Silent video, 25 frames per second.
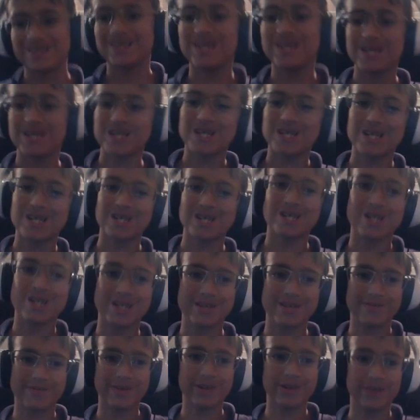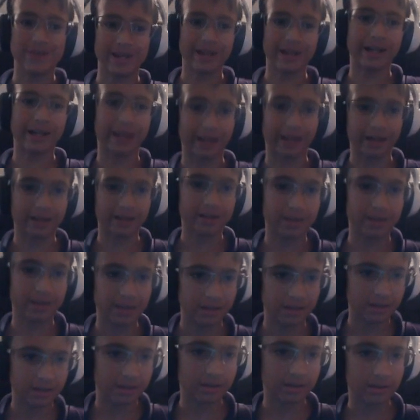Oh, infuriating.
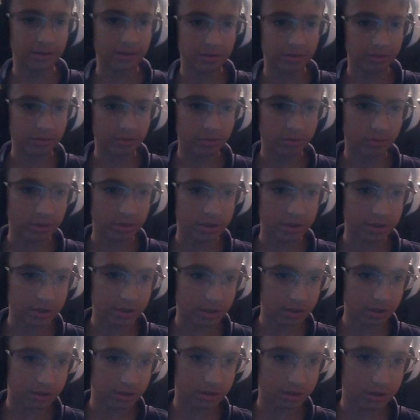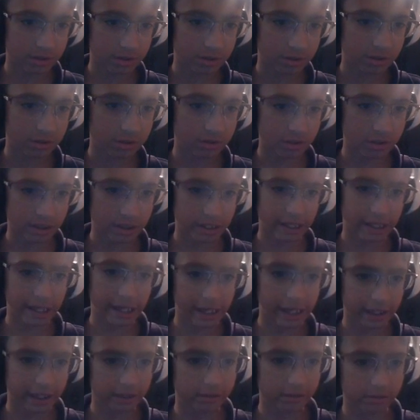What's this?
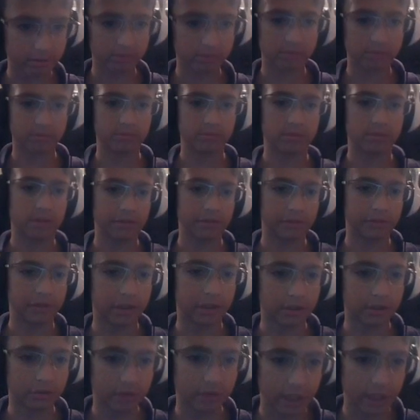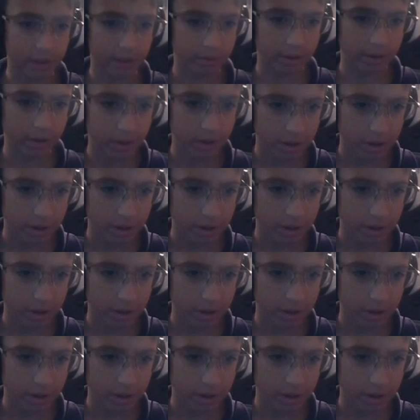Cat? Definitely not doing that one.